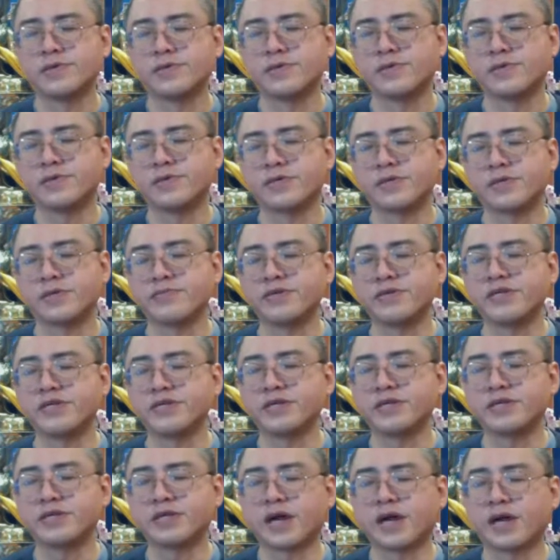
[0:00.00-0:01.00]
some
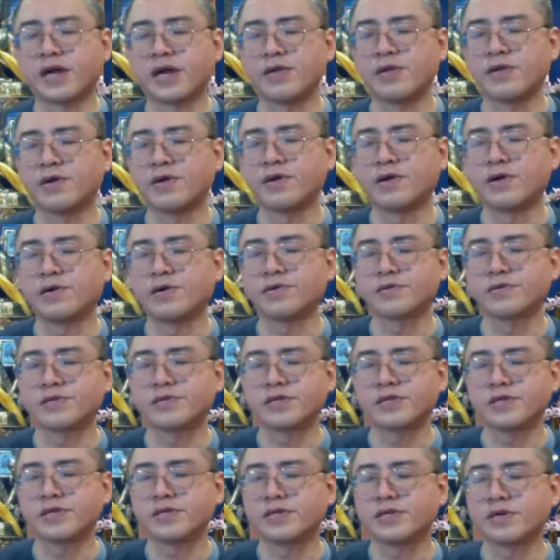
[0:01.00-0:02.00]
inner dialogue,
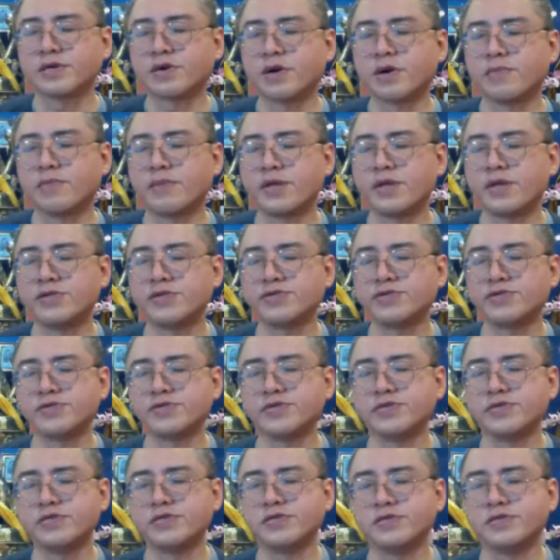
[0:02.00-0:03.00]
inner
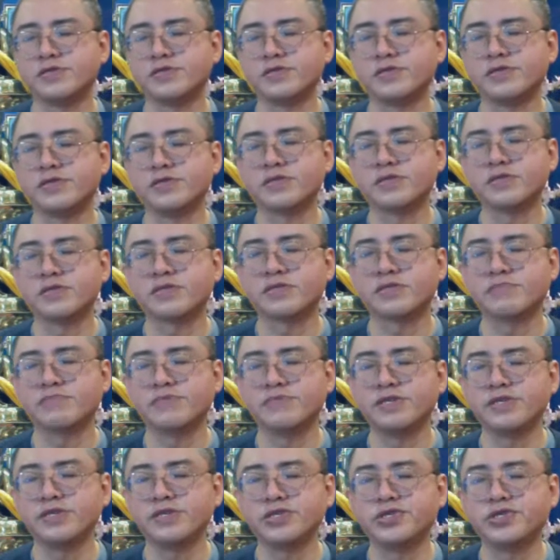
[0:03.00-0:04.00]
commentary, inner
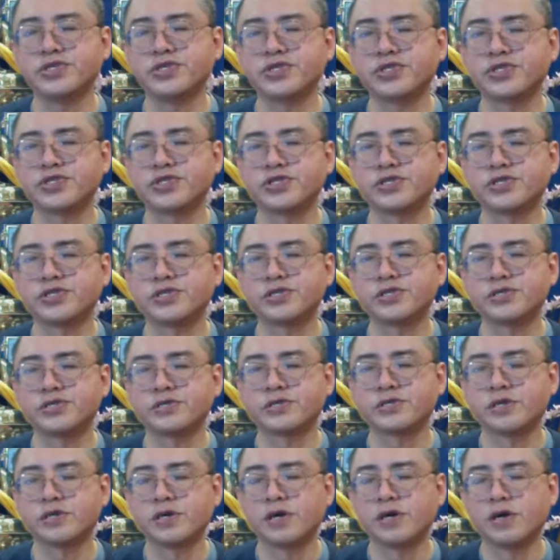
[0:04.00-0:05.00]
speech.
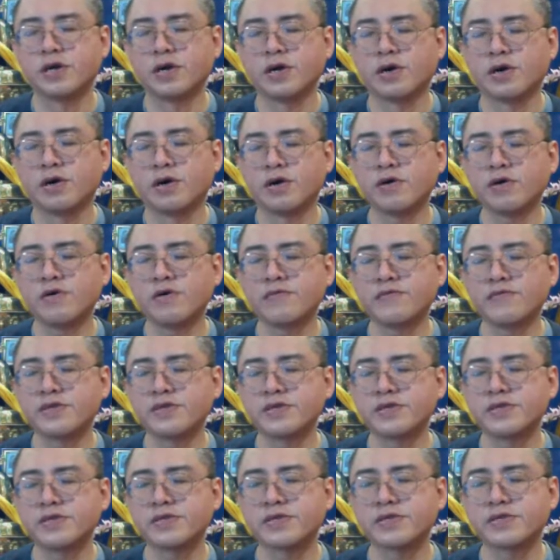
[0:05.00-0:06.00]
All of
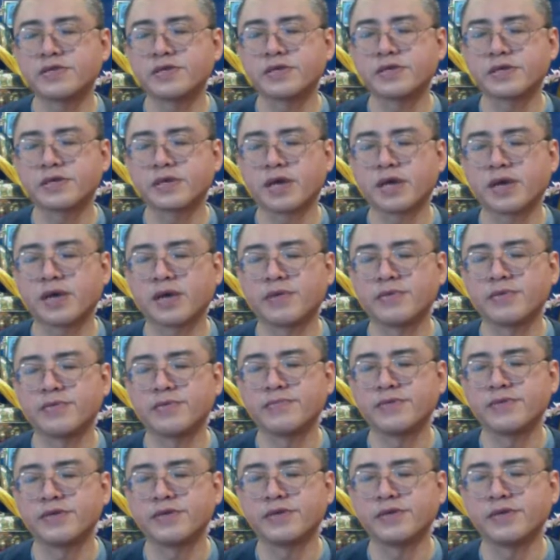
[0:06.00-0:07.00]
this can
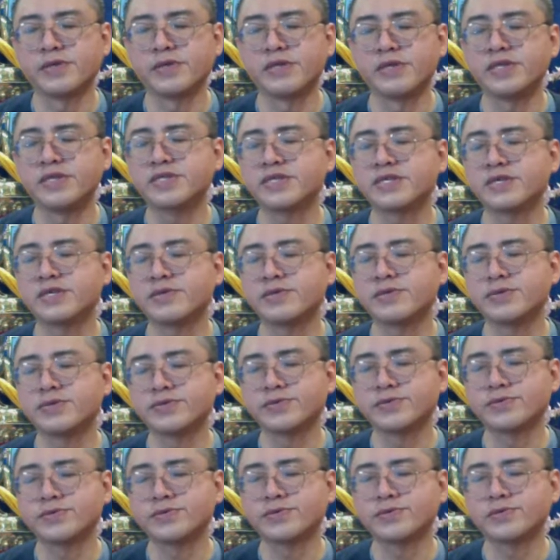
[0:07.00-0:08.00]
be listened
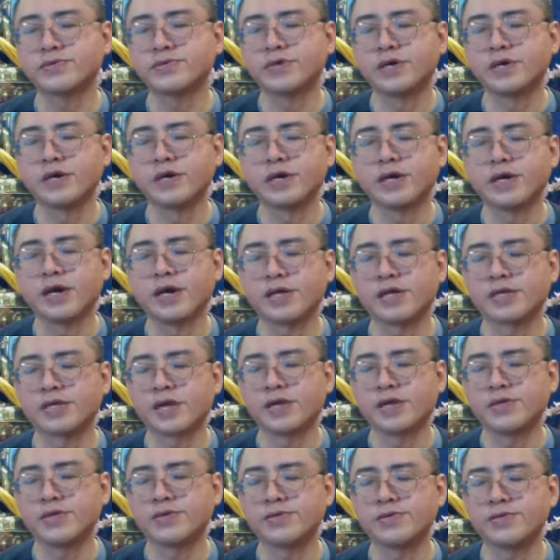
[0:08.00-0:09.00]
to,
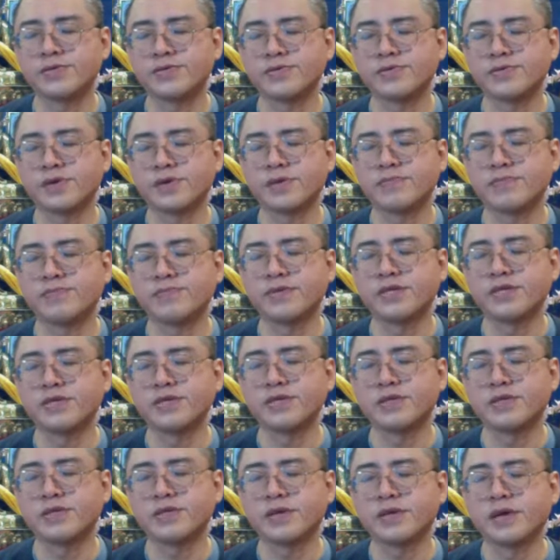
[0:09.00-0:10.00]
attend to, and
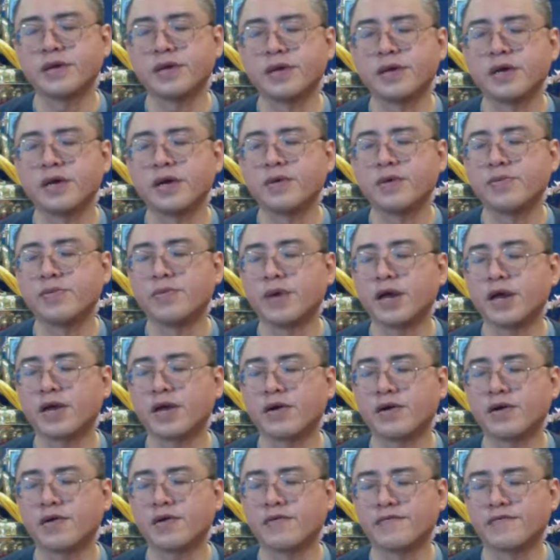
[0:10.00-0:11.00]
been aware
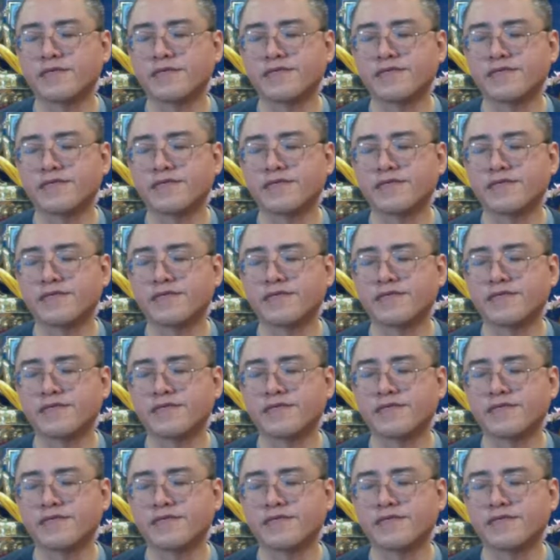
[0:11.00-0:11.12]
of